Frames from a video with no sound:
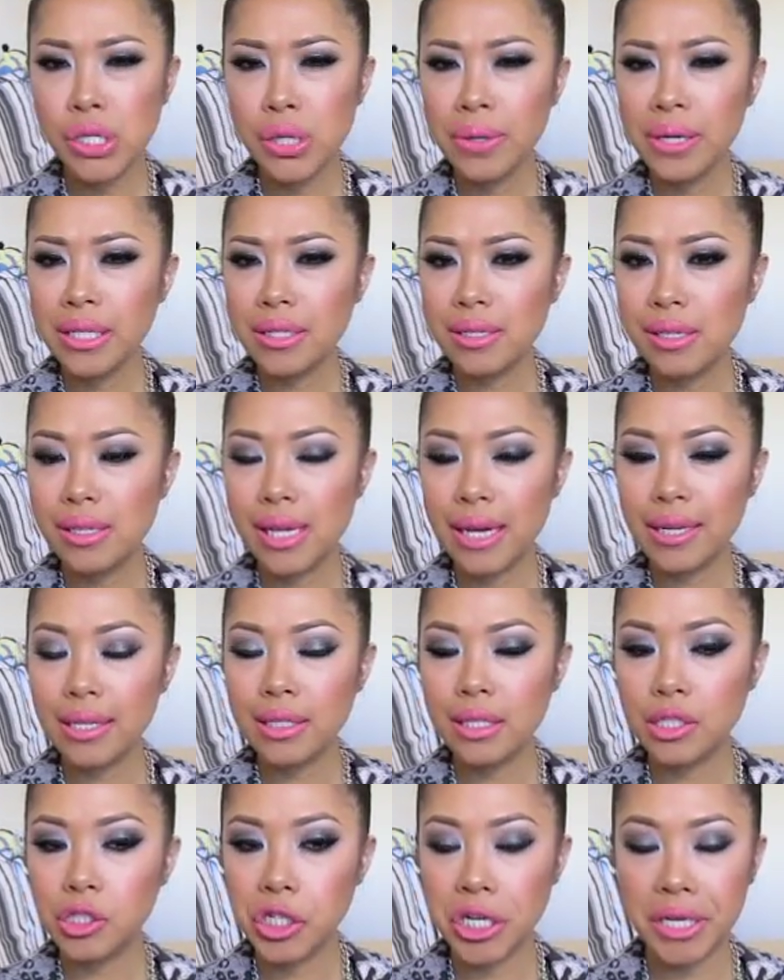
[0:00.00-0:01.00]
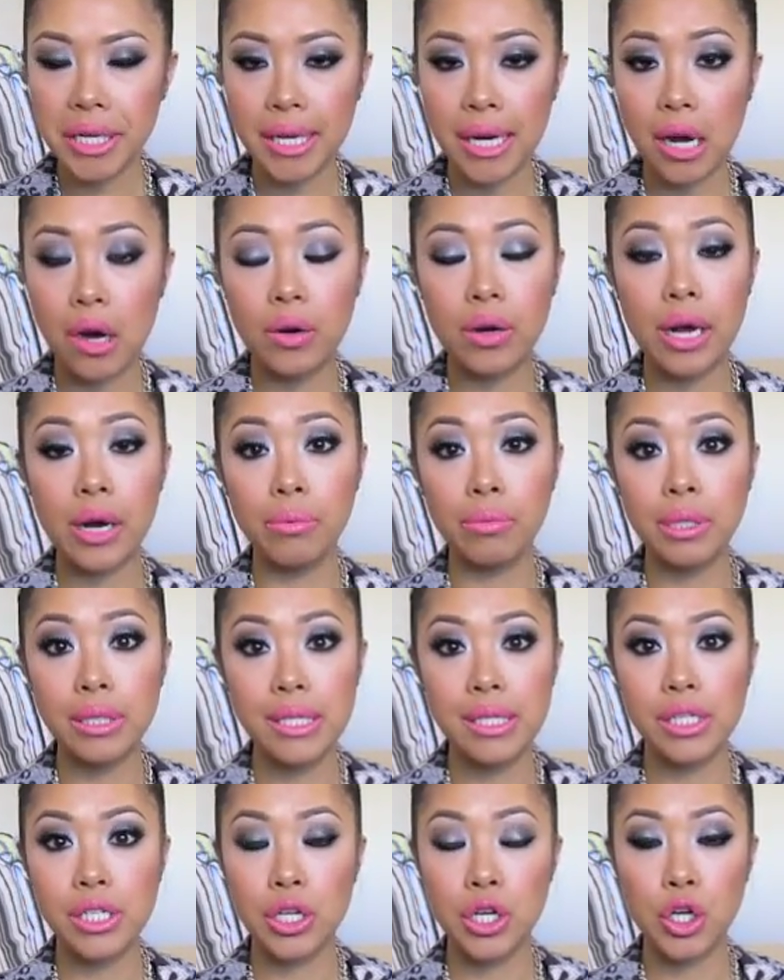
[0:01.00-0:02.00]
So I decided to check it out. I
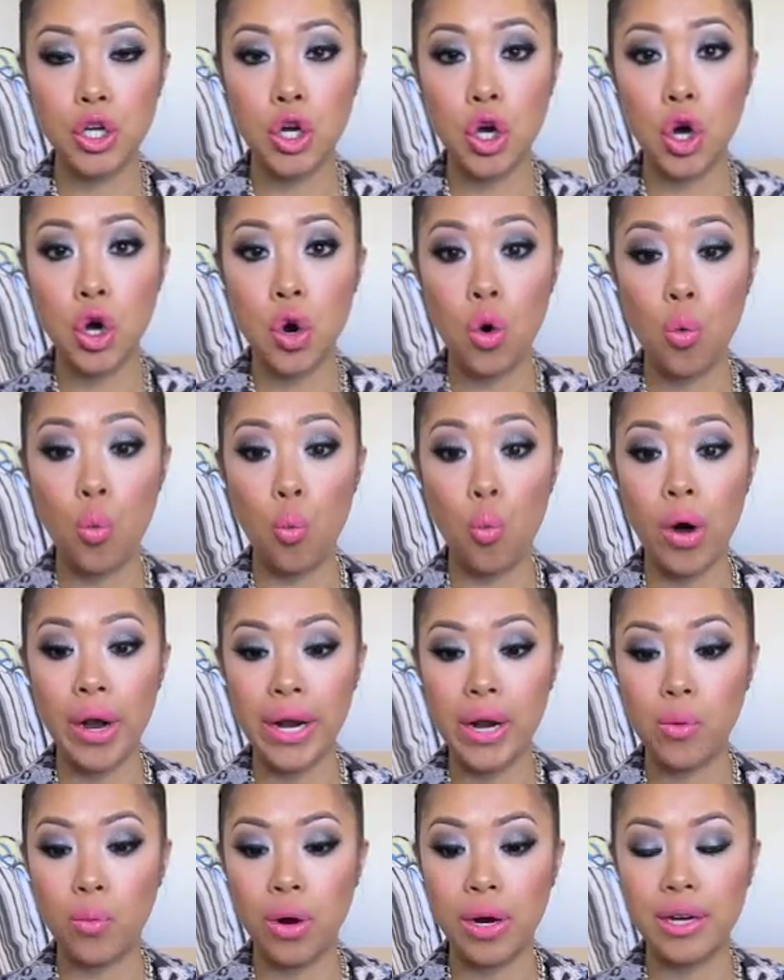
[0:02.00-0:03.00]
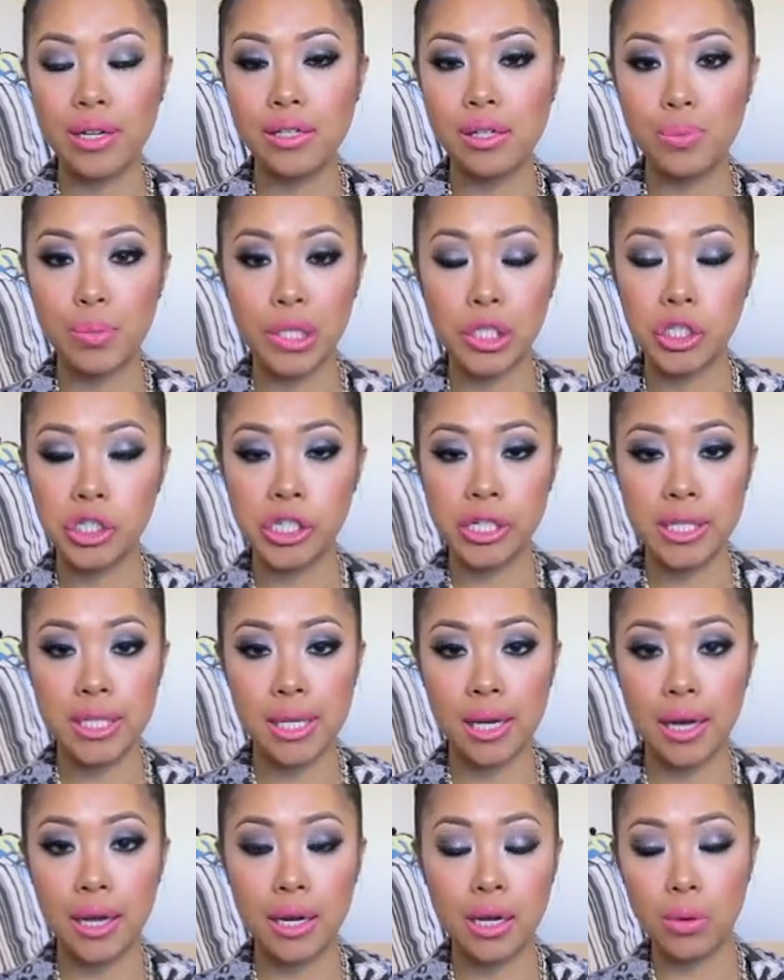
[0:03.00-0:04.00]
really didn't know what it was, but she
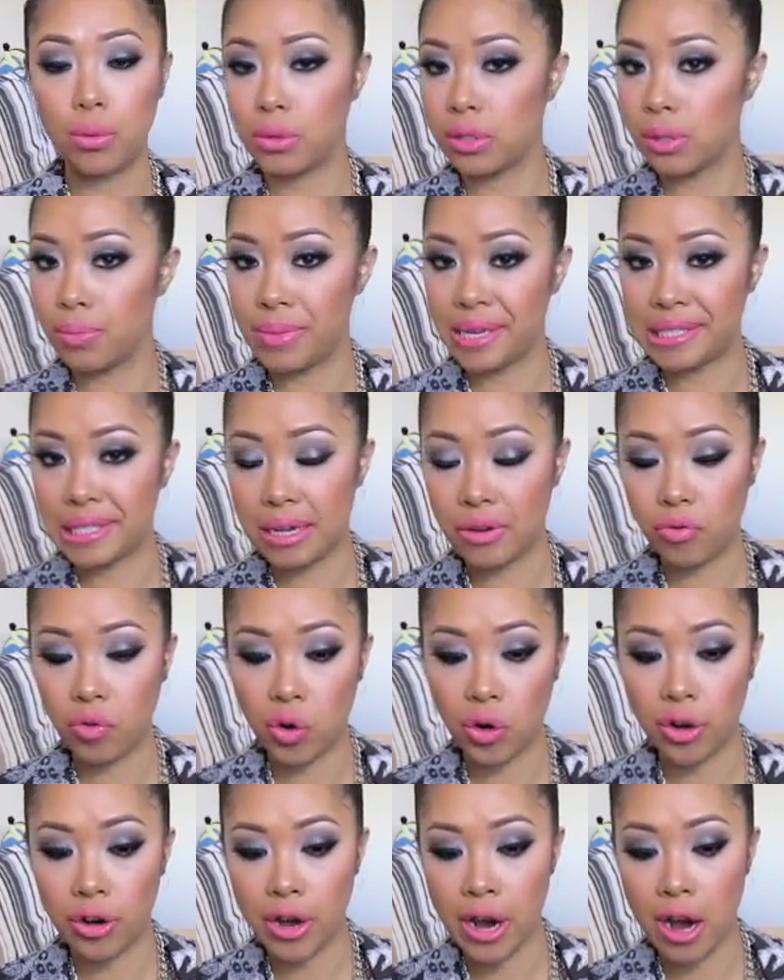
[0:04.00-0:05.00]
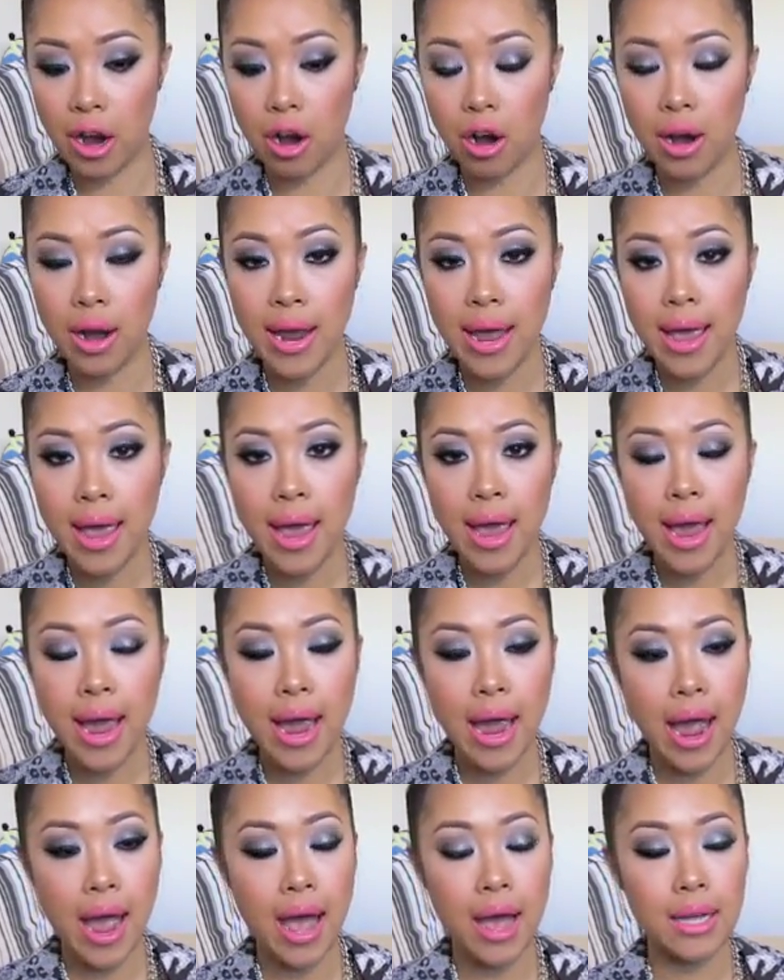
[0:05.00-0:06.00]
said it was amazing for her hair,
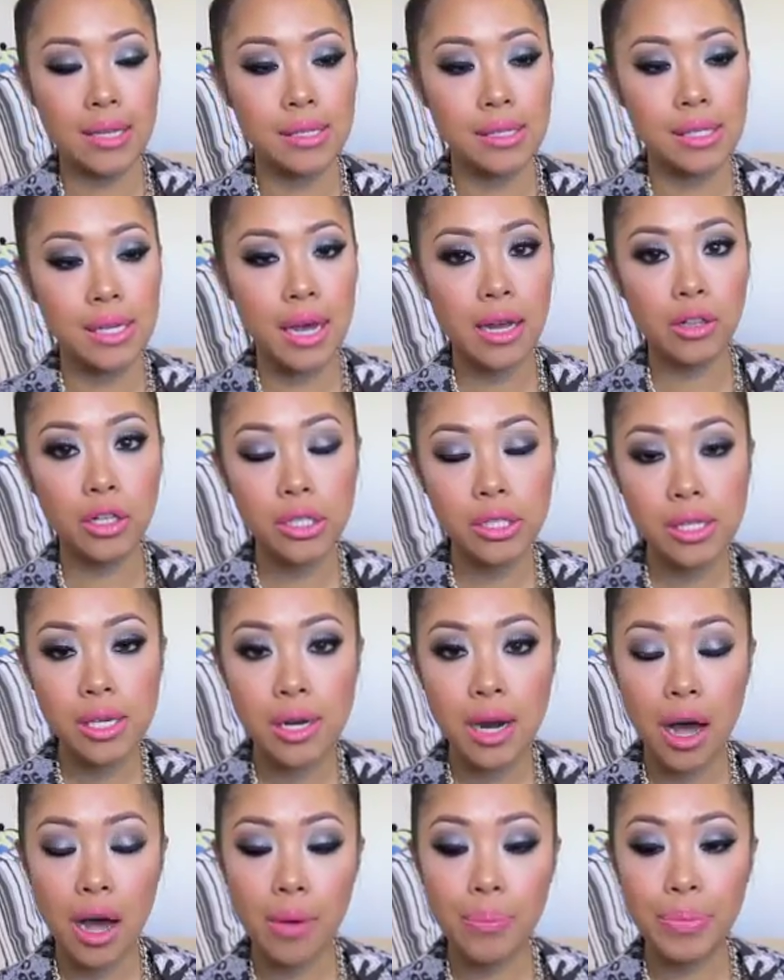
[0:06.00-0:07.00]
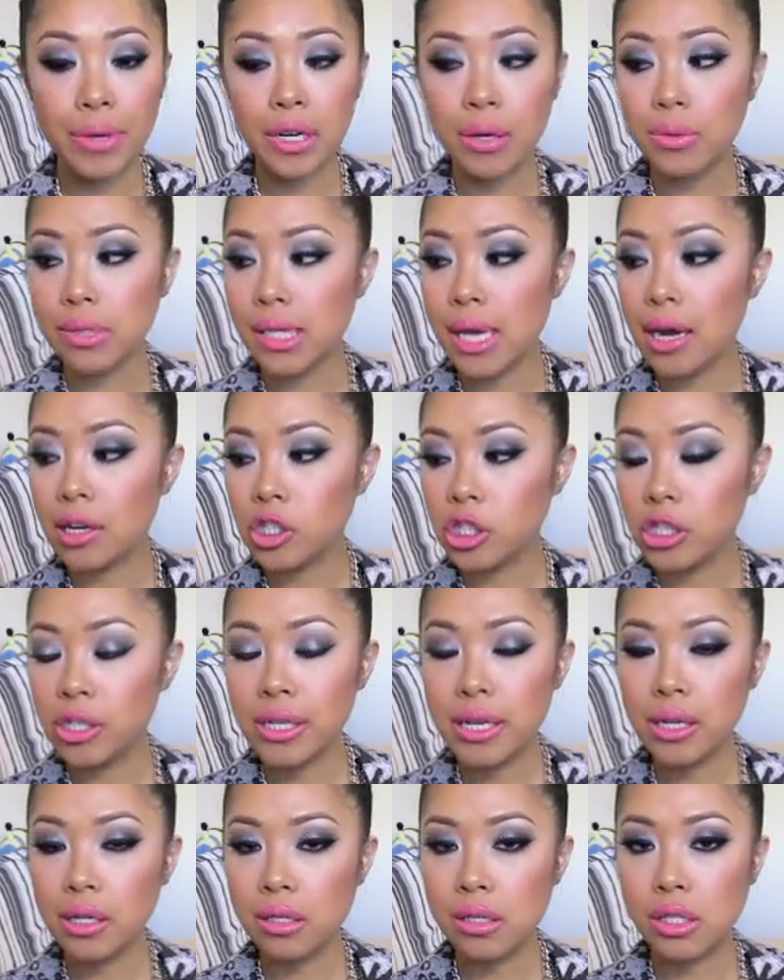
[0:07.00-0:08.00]
and I looked it up, and it was
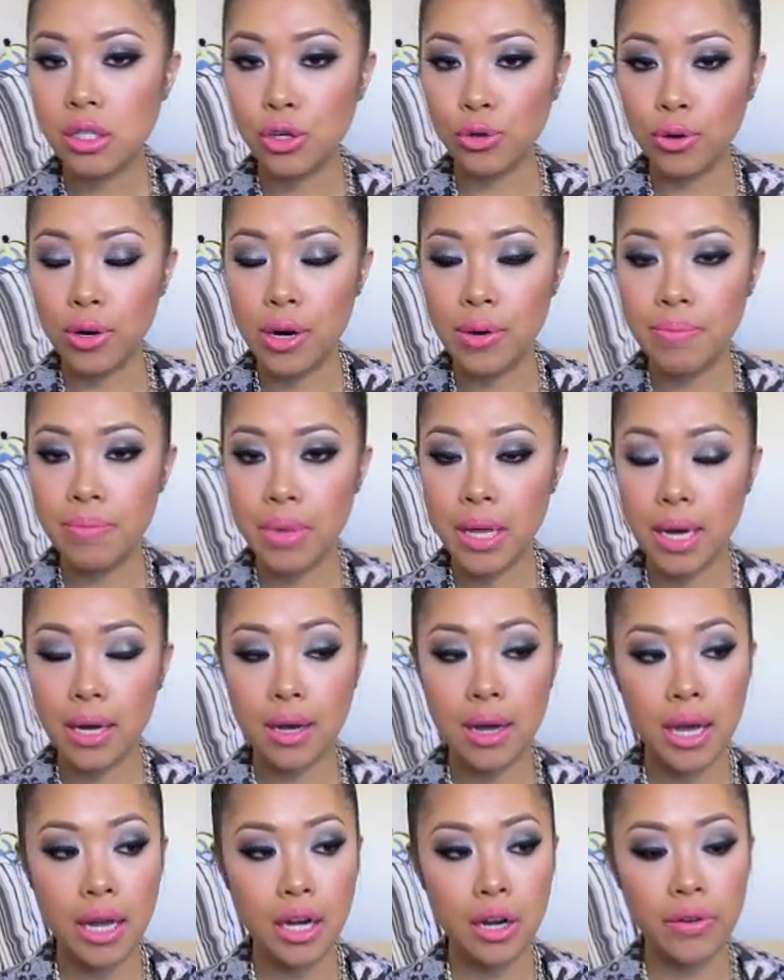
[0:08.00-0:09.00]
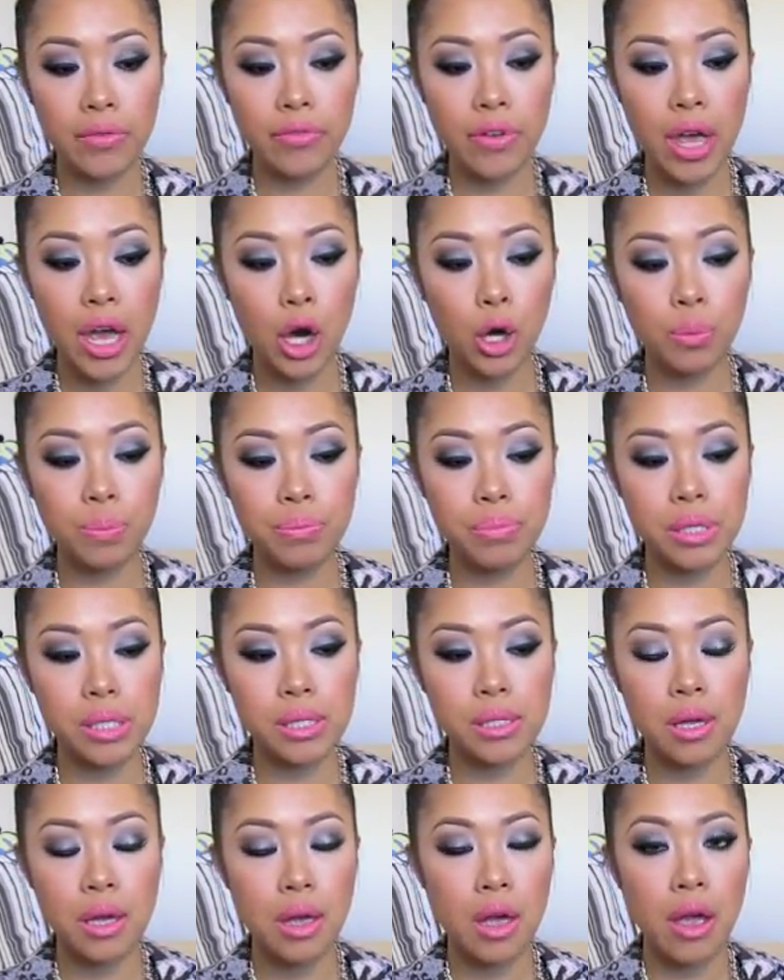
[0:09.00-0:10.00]
actually a serum that kind of
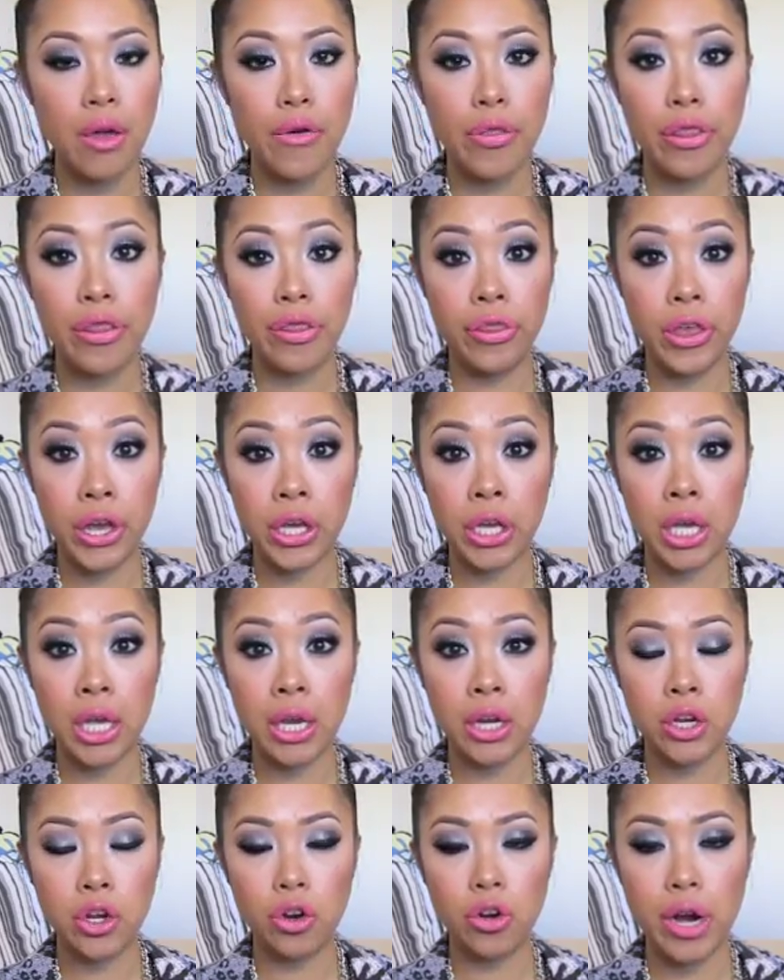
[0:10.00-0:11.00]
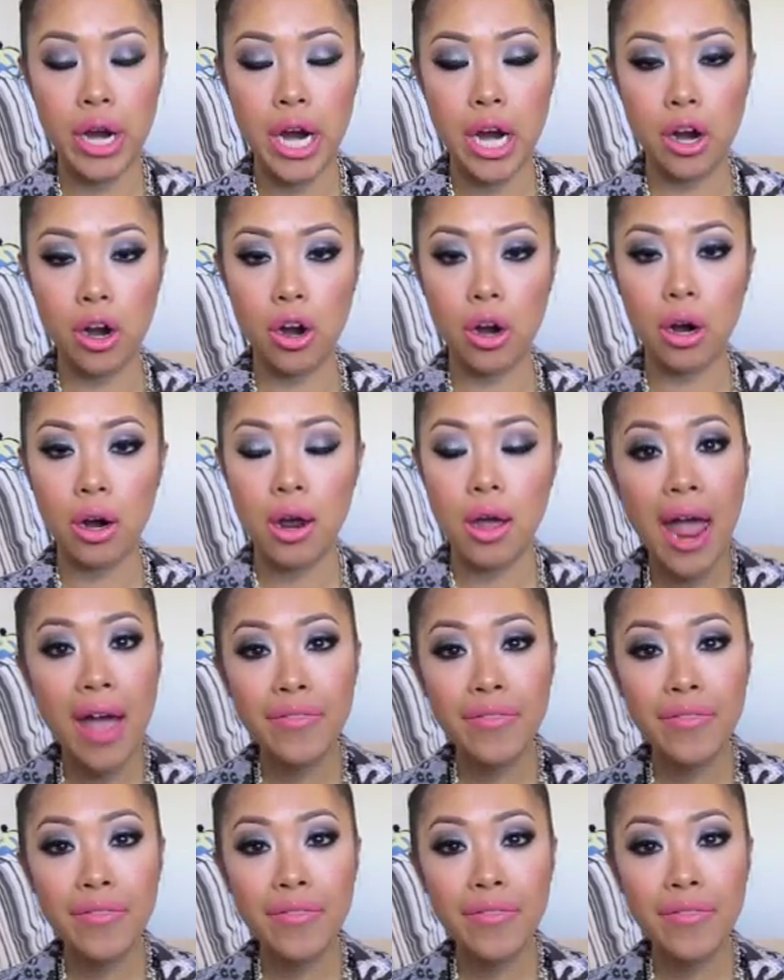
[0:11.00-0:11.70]
helps thicken your hair.